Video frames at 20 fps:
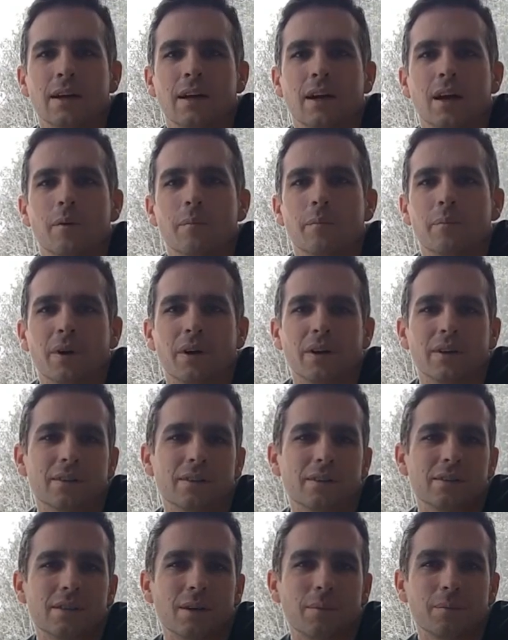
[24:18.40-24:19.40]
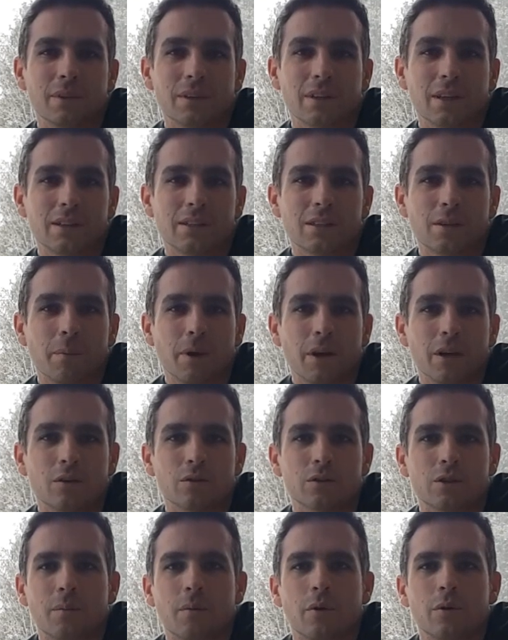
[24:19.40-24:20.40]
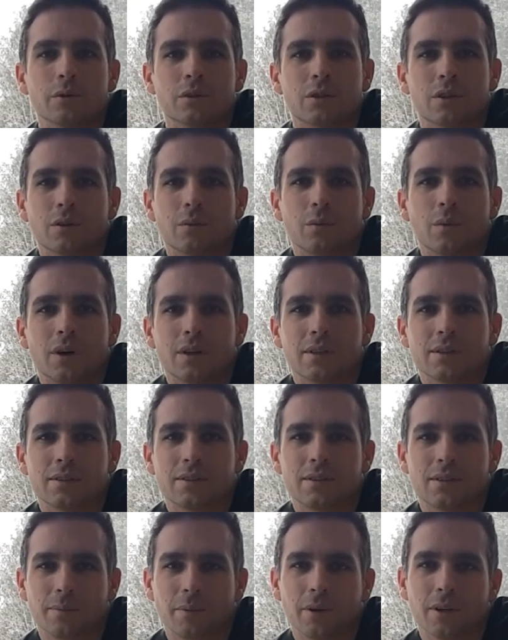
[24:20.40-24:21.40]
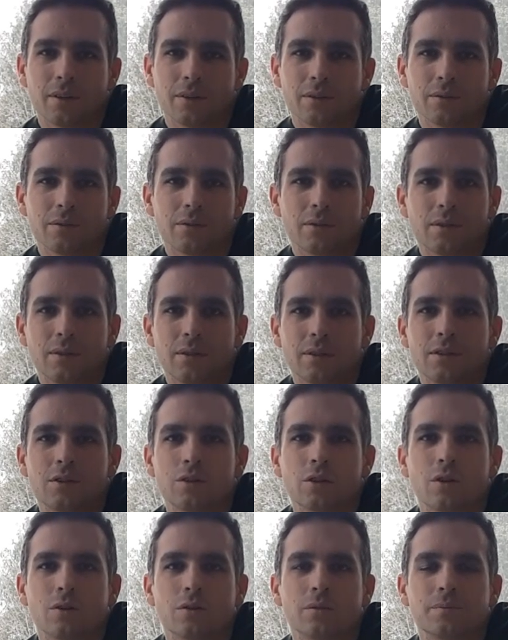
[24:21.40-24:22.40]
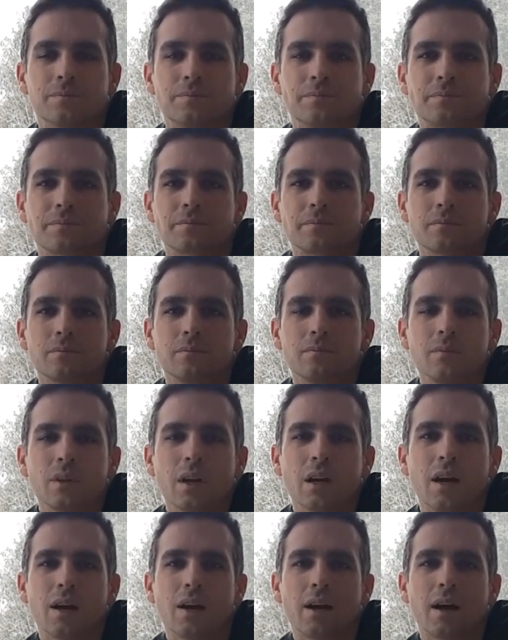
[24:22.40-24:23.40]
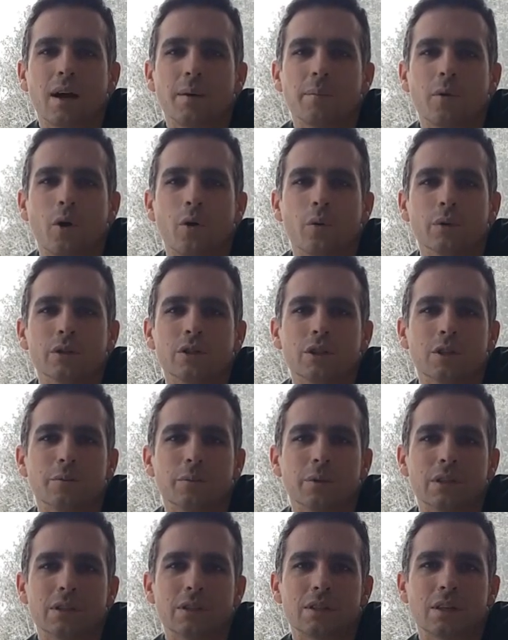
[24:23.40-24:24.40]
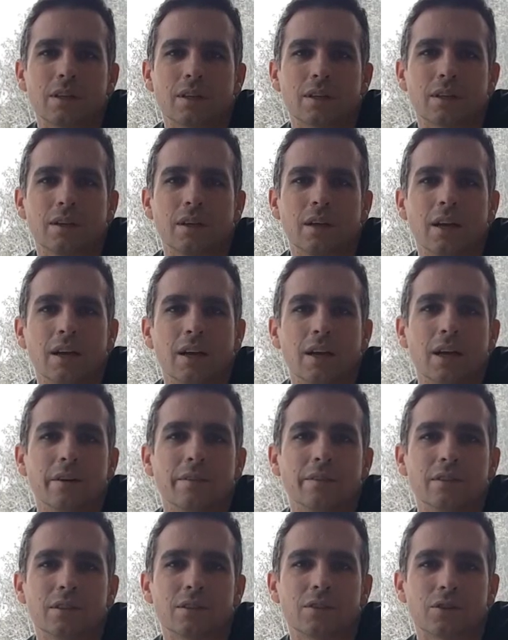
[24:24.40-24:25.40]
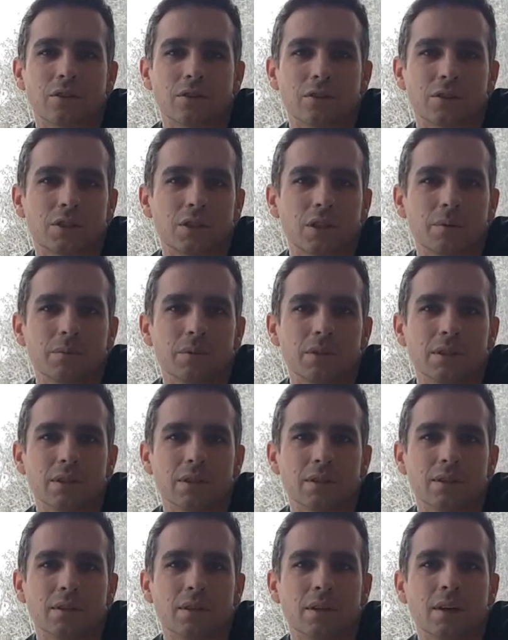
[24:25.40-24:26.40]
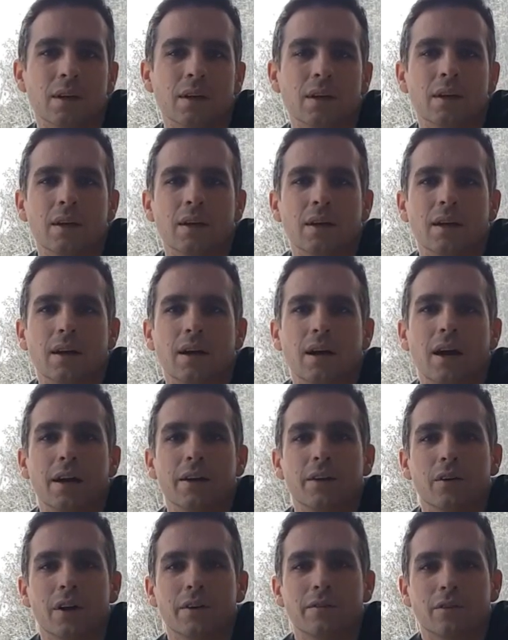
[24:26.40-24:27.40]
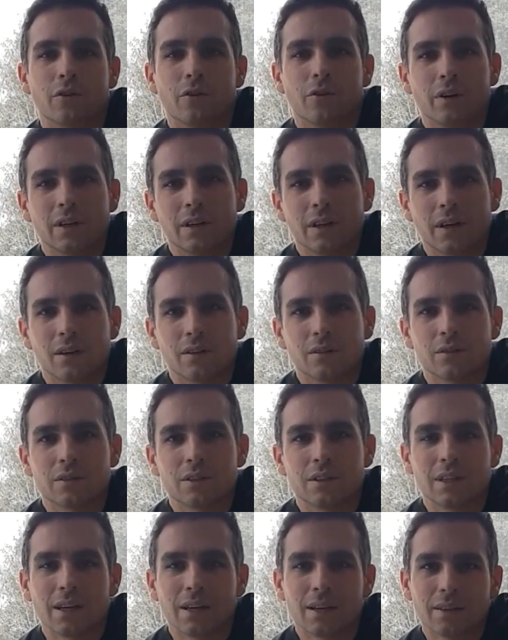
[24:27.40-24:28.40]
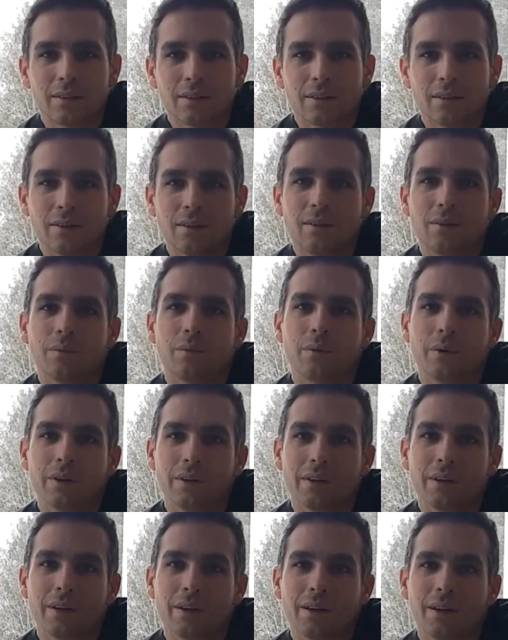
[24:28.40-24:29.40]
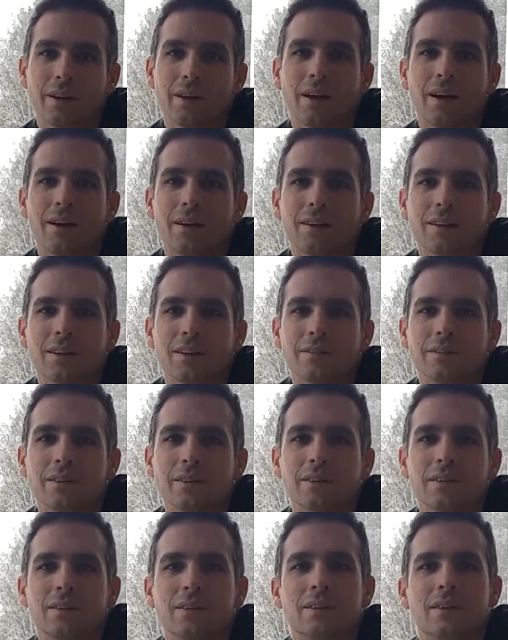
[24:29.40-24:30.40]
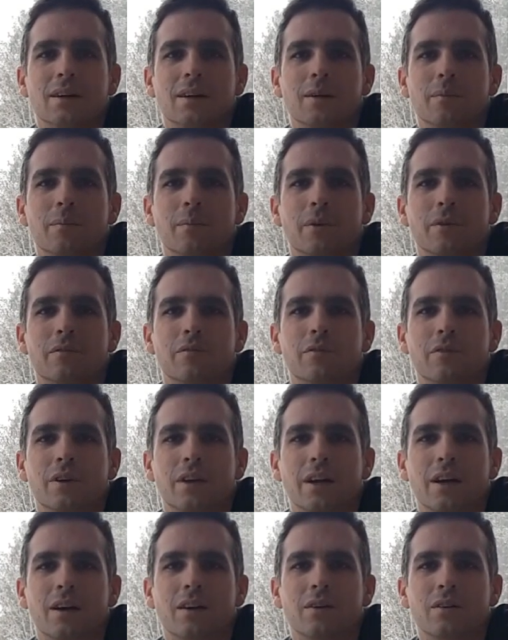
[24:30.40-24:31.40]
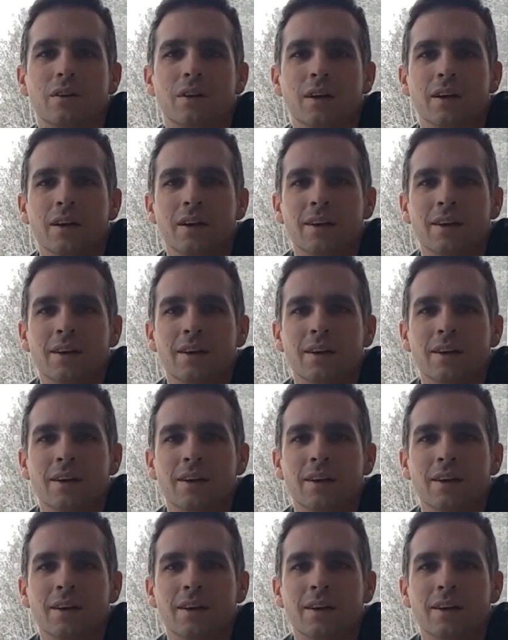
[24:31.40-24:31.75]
Um, but something like tomatoes, I'm always going to want tomatoes. So uh, I'm always going to be stuck having to start some seed uh, I don't have a greenhouse yet. One day I'd love it. Um, but for now,